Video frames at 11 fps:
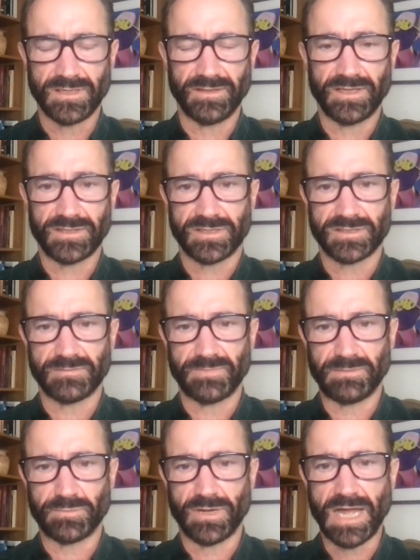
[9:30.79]
conditions that
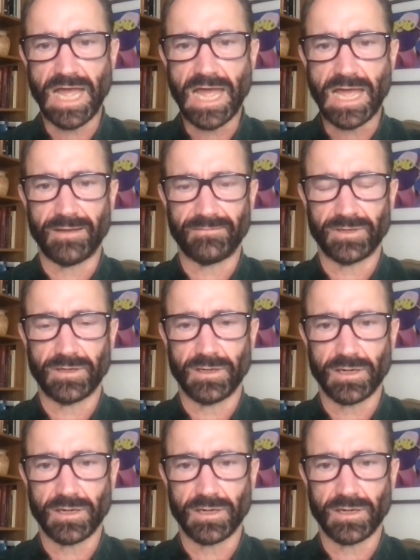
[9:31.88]
people have are,